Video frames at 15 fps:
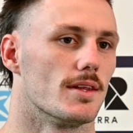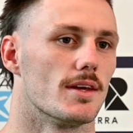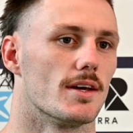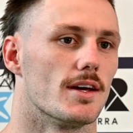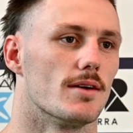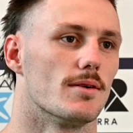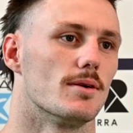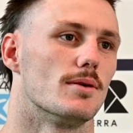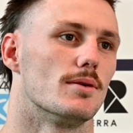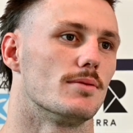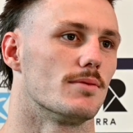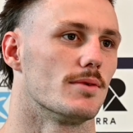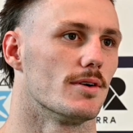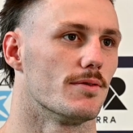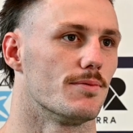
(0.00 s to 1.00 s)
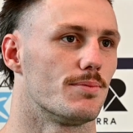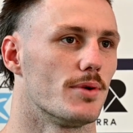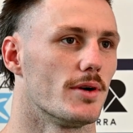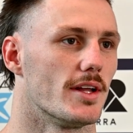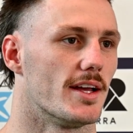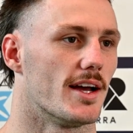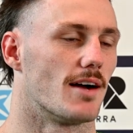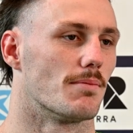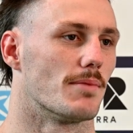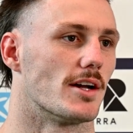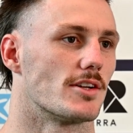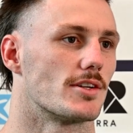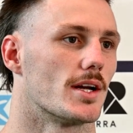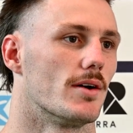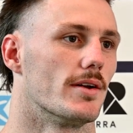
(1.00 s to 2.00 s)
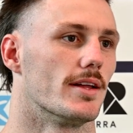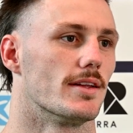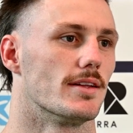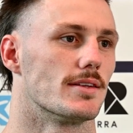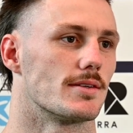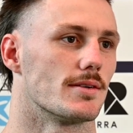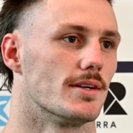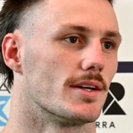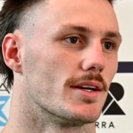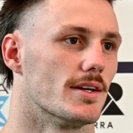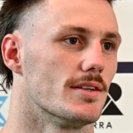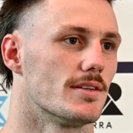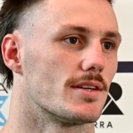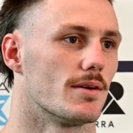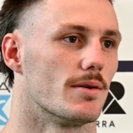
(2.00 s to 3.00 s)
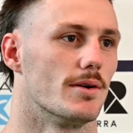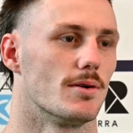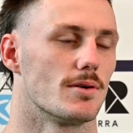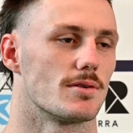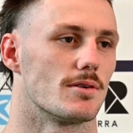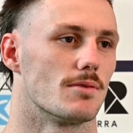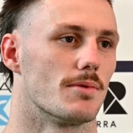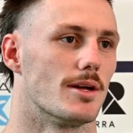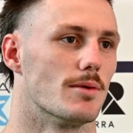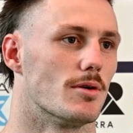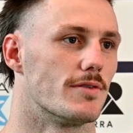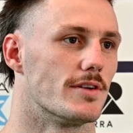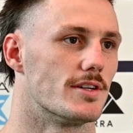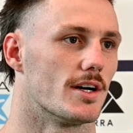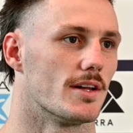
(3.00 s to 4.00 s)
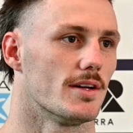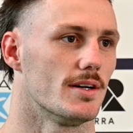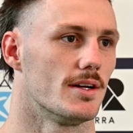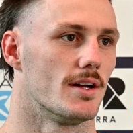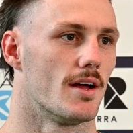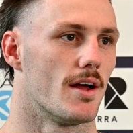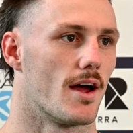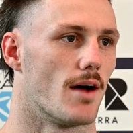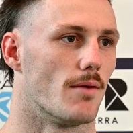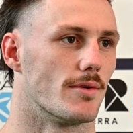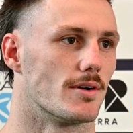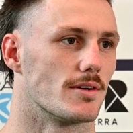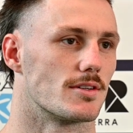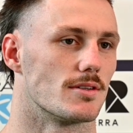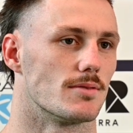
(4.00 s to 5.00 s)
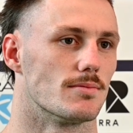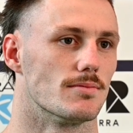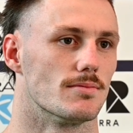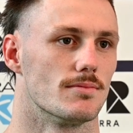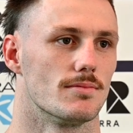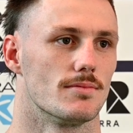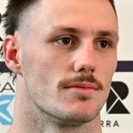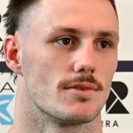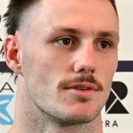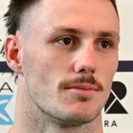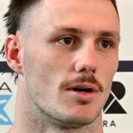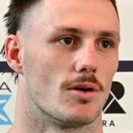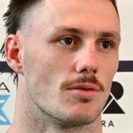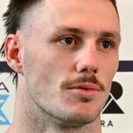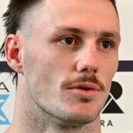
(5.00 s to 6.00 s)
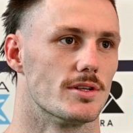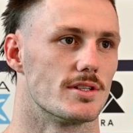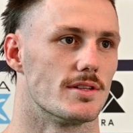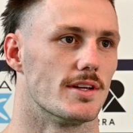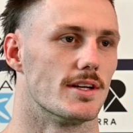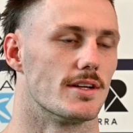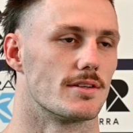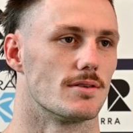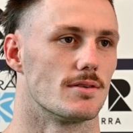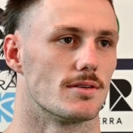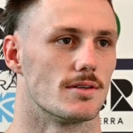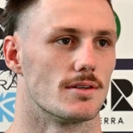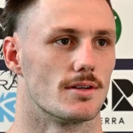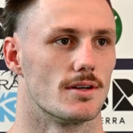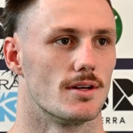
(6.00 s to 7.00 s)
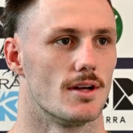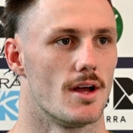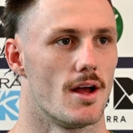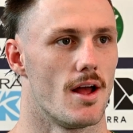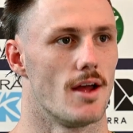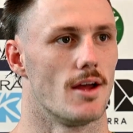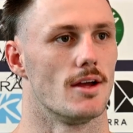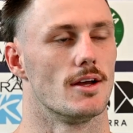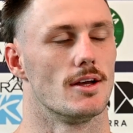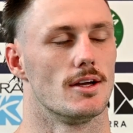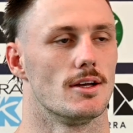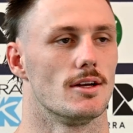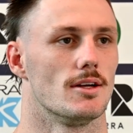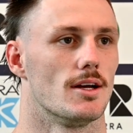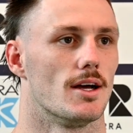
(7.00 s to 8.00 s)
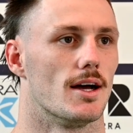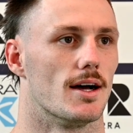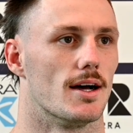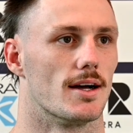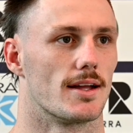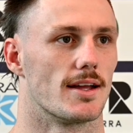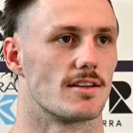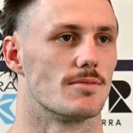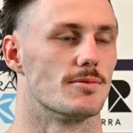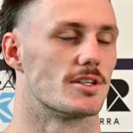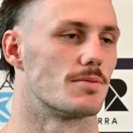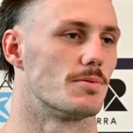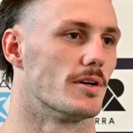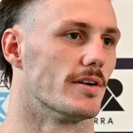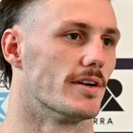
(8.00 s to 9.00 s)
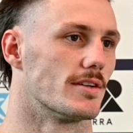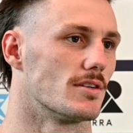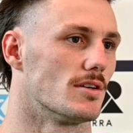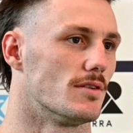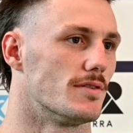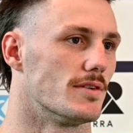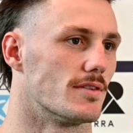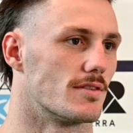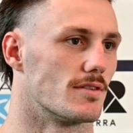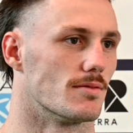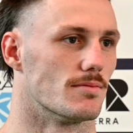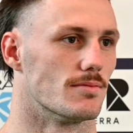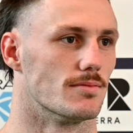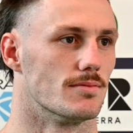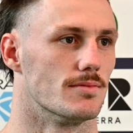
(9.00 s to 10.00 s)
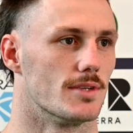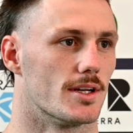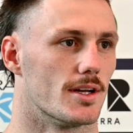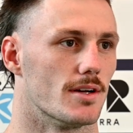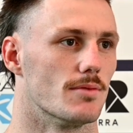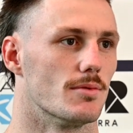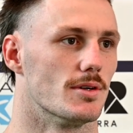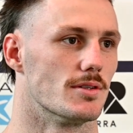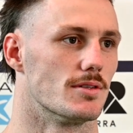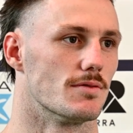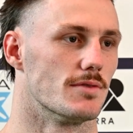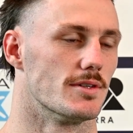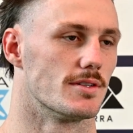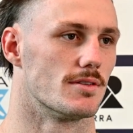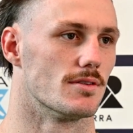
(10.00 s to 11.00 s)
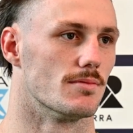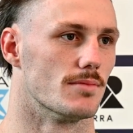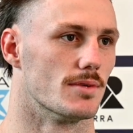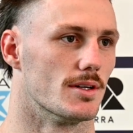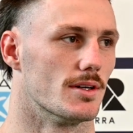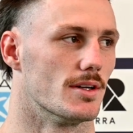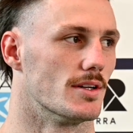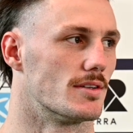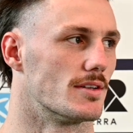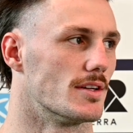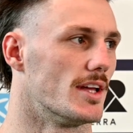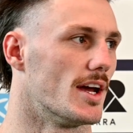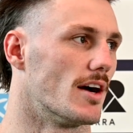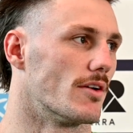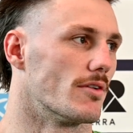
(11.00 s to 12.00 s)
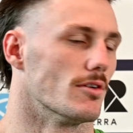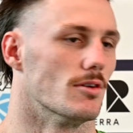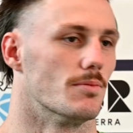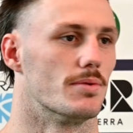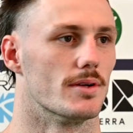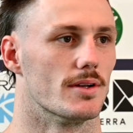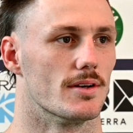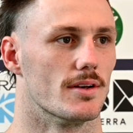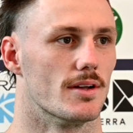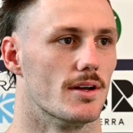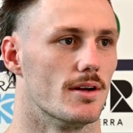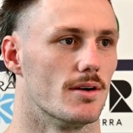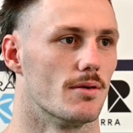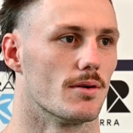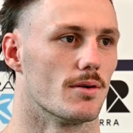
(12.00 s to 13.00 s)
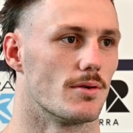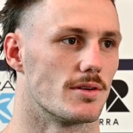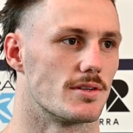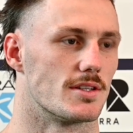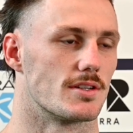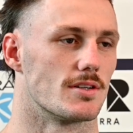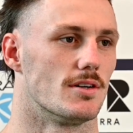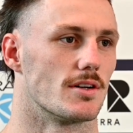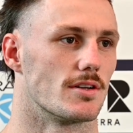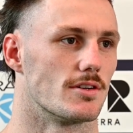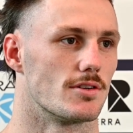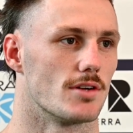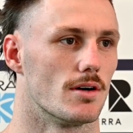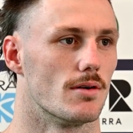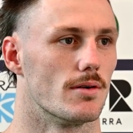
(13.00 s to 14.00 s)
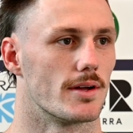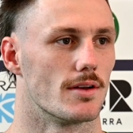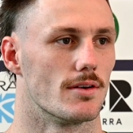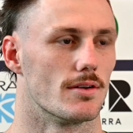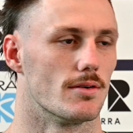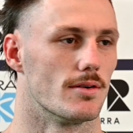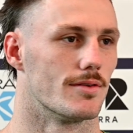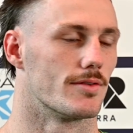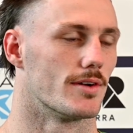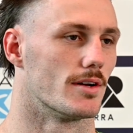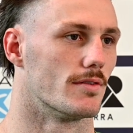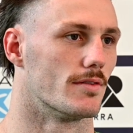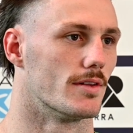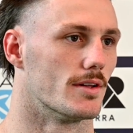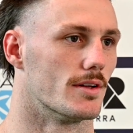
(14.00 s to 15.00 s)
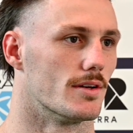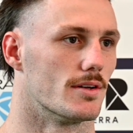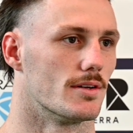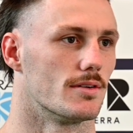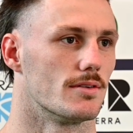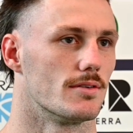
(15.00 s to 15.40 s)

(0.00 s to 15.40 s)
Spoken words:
Yeah, well, we're a pretty young bunch going out there this weekend, so we all sort of beam off each other. We've got some older boys in there to sort of get some experience off and some words of wisdom, but it's a young group and we're all just excited to show what we can do in front of the